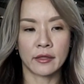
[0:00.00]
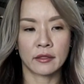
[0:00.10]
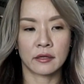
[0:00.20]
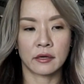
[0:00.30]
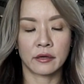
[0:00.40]

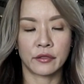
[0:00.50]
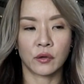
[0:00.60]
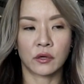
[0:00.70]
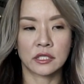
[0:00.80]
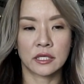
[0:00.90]
And the
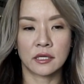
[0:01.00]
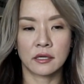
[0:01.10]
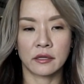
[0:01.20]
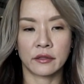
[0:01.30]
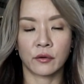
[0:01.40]

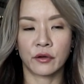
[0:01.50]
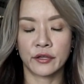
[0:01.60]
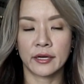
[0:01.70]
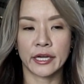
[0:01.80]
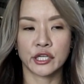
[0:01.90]

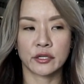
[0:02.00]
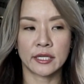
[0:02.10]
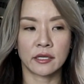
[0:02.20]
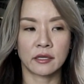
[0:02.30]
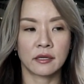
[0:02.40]
author
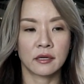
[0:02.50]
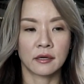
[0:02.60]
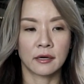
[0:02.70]
actually